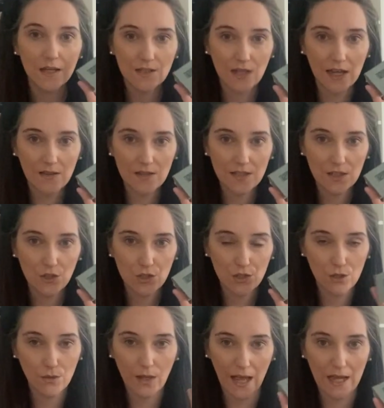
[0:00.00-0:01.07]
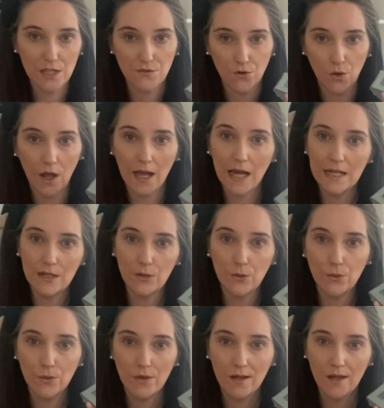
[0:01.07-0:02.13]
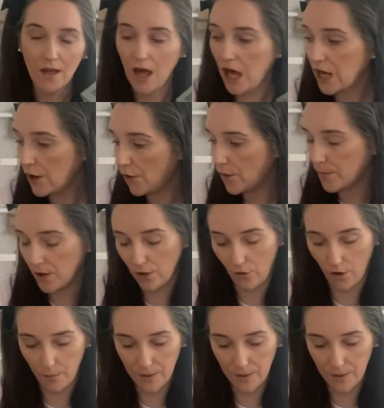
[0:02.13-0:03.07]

take this in your suitcase for like a little alarm clock.